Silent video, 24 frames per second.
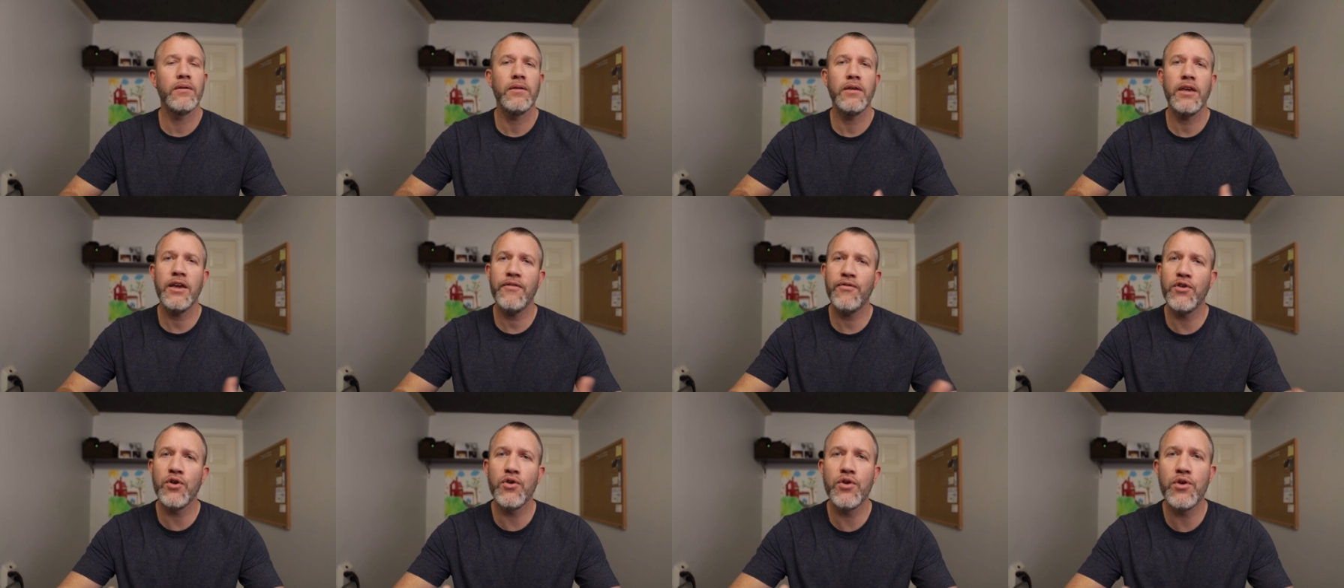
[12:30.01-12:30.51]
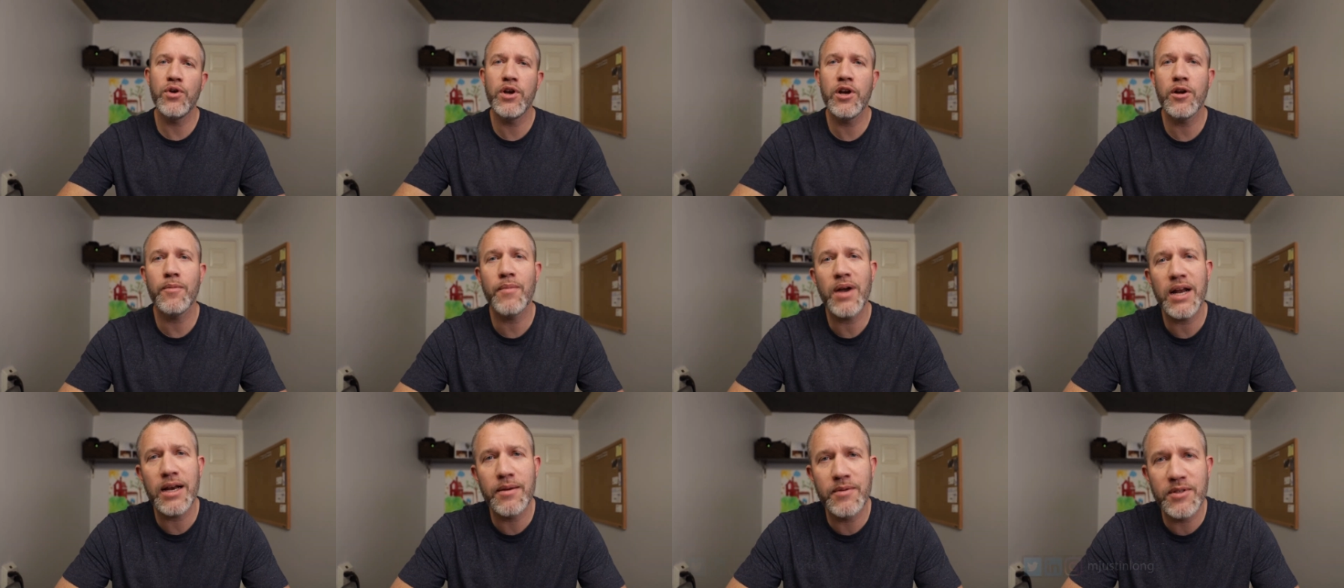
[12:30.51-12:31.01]
If you're new here,
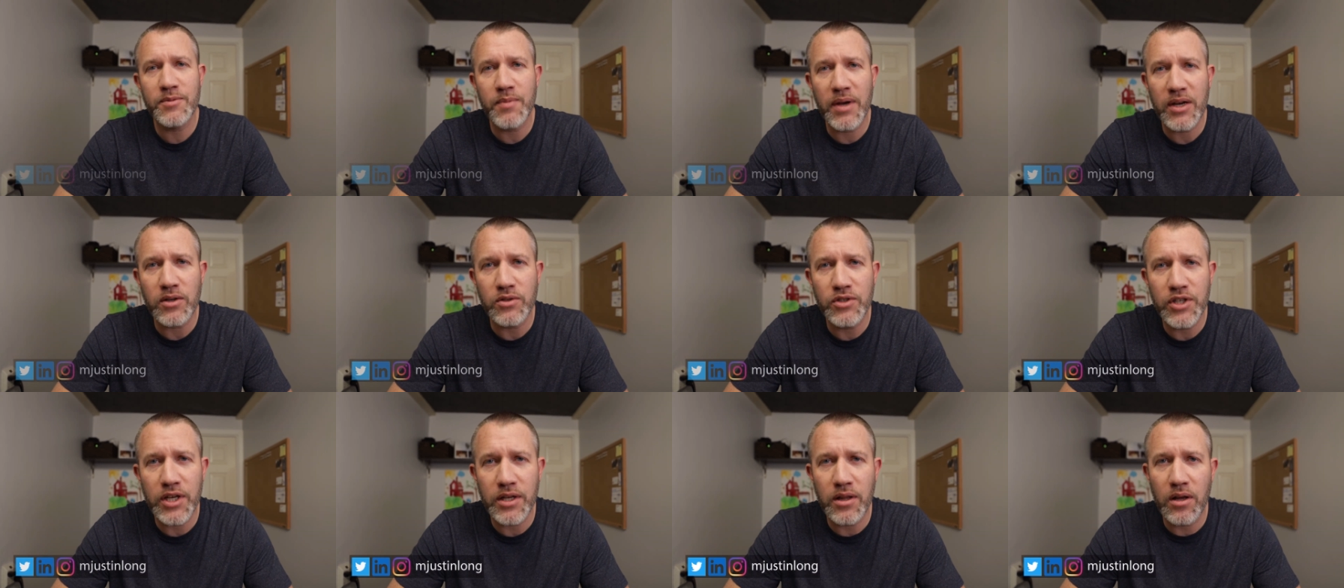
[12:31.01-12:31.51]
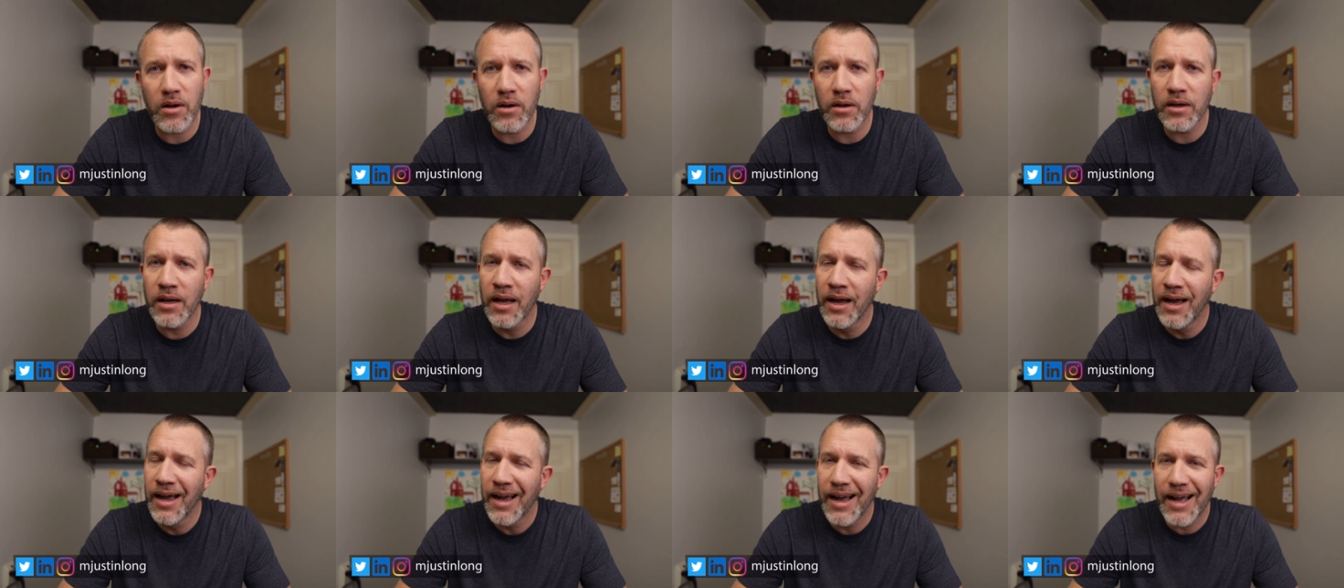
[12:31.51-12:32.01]
my name is Michael J.
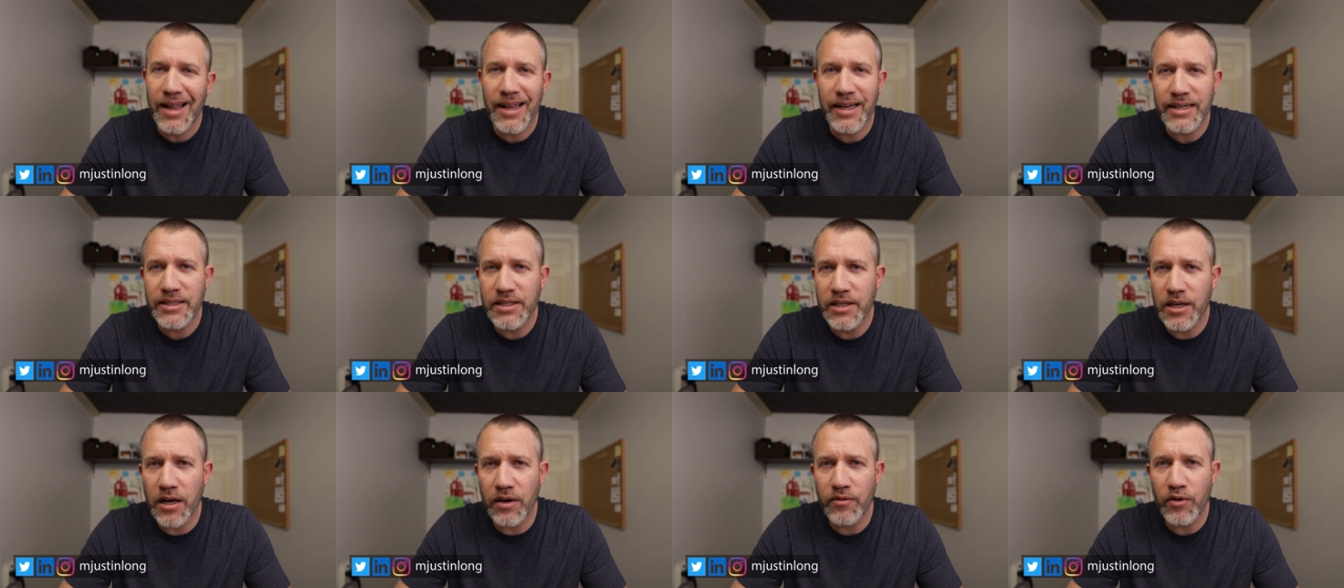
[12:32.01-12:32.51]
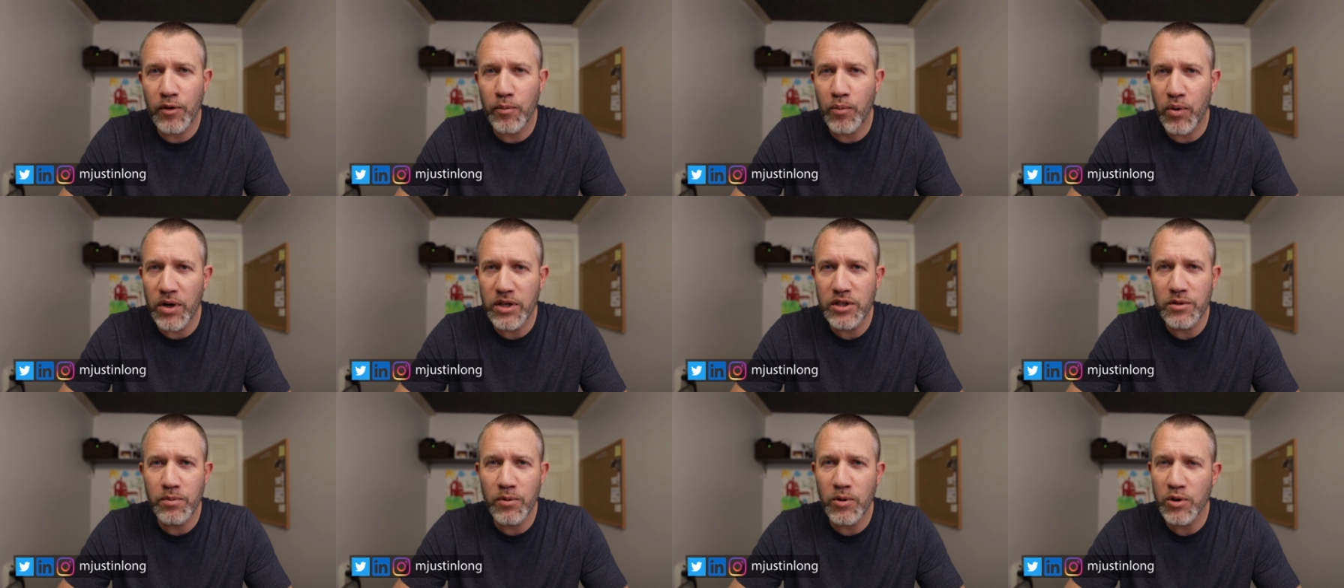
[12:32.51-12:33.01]
Long. I like to cover
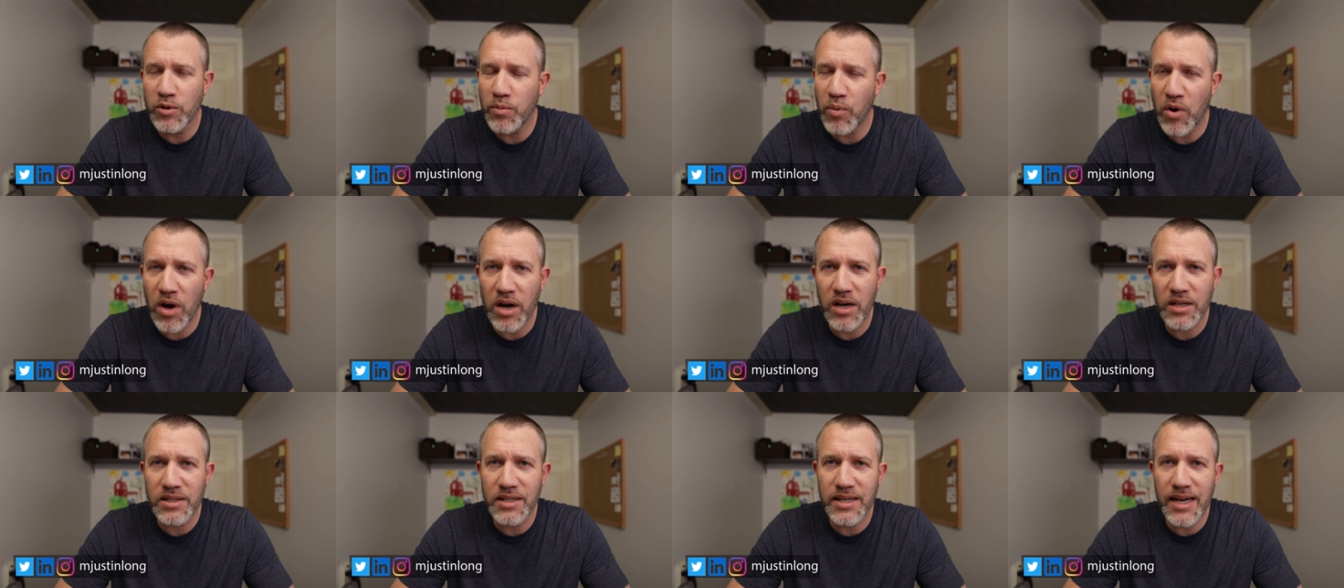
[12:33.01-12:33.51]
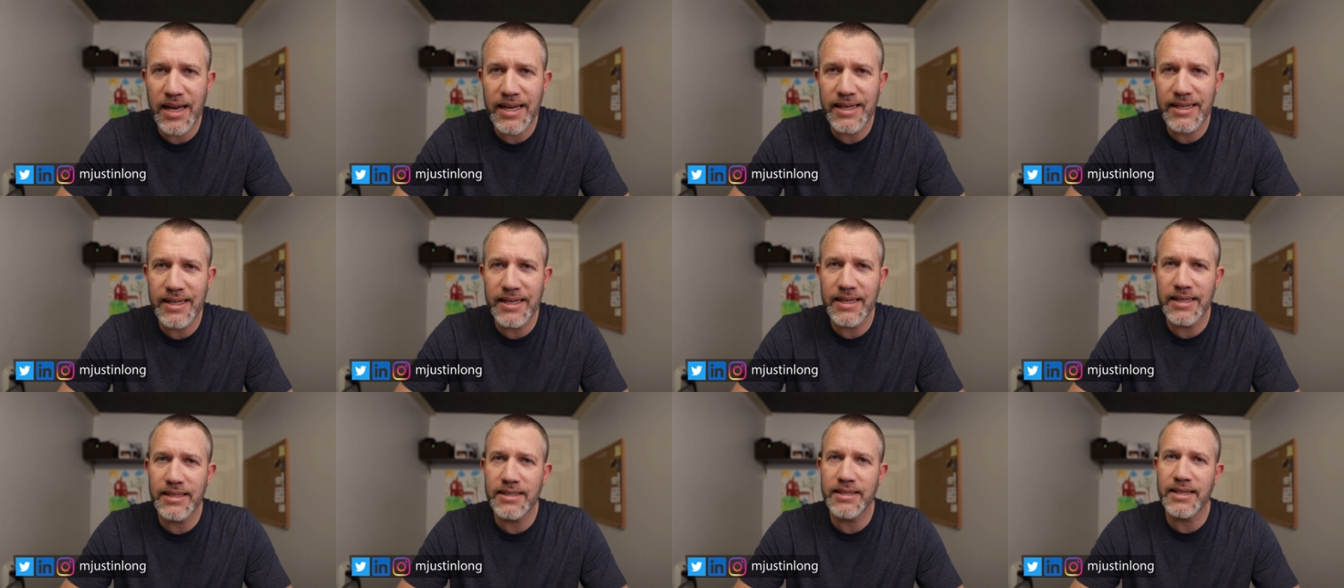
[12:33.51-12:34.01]
principles, products, and
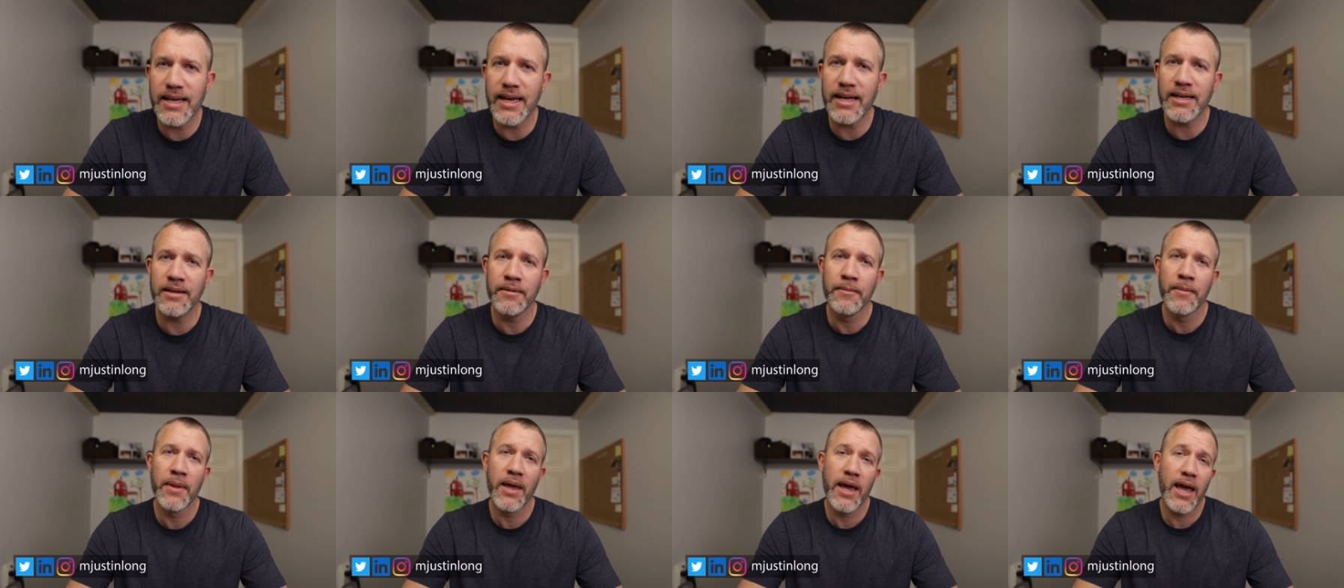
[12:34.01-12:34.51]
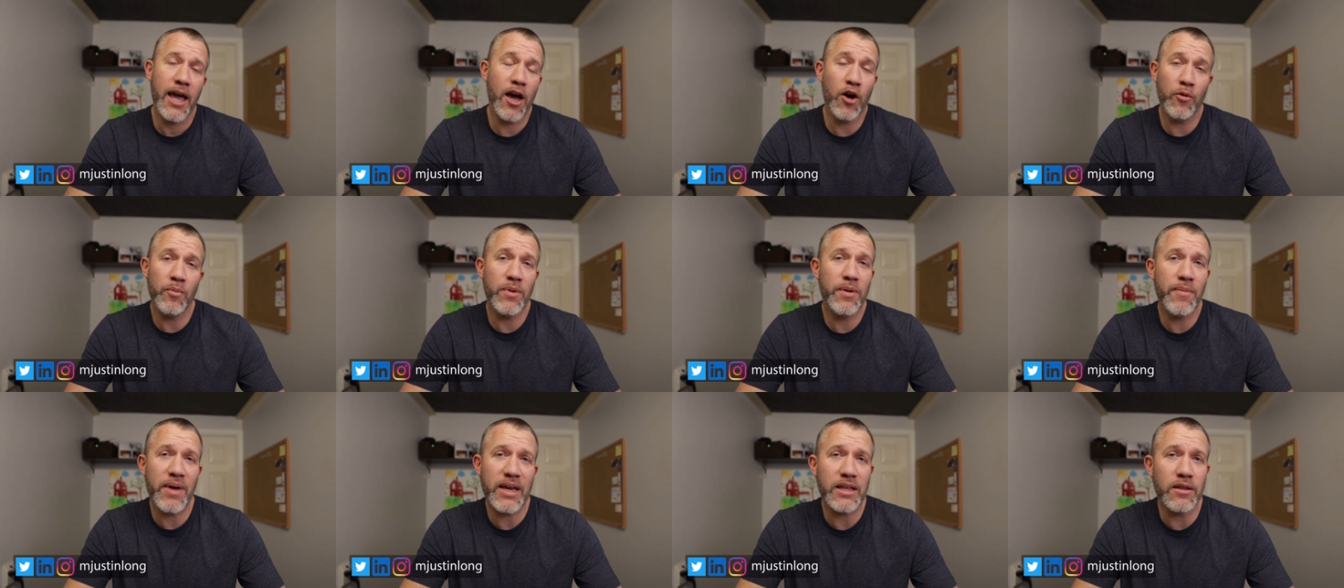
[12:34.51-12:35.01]
ideas that help
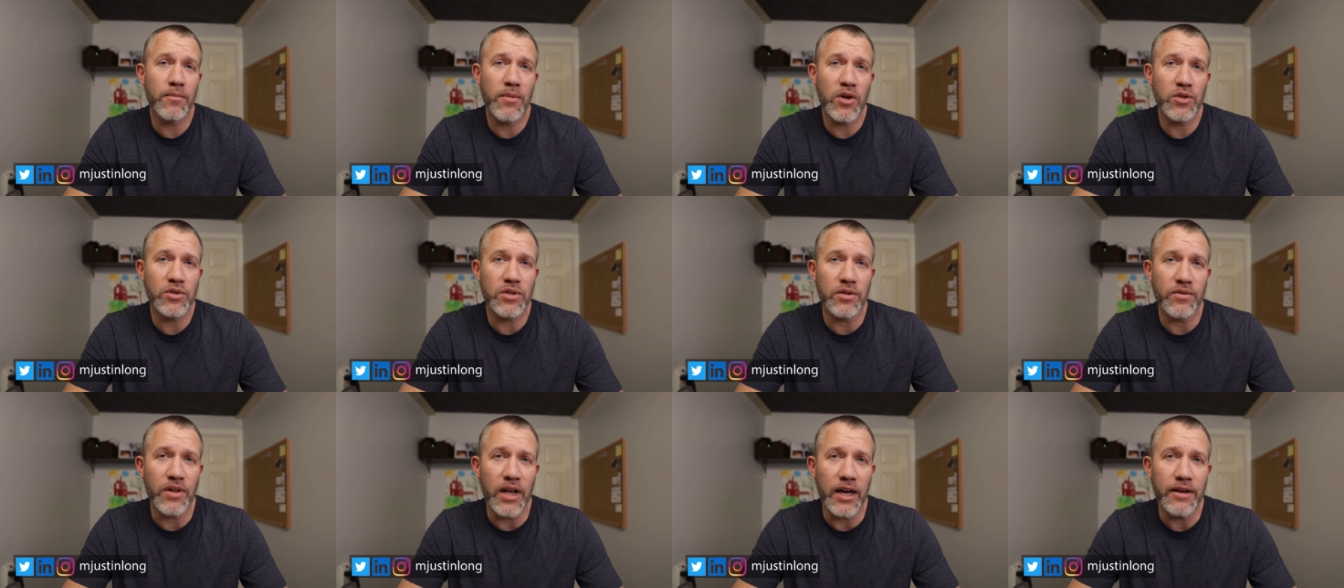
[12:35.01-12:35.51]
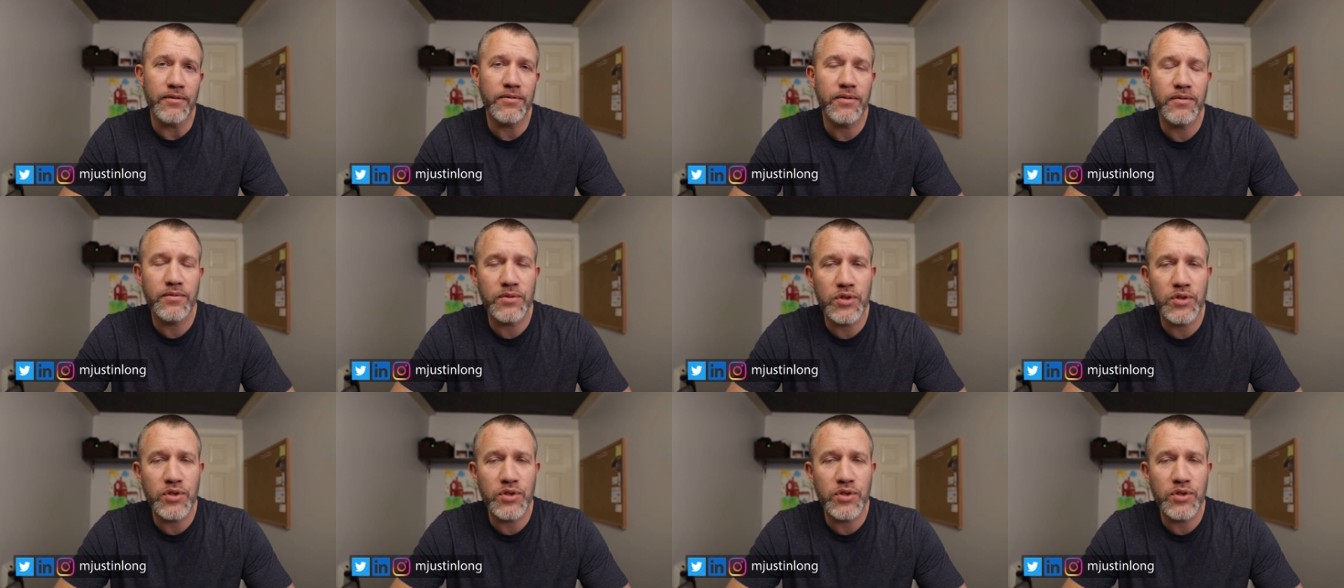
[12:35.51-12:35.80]
me make the most of life.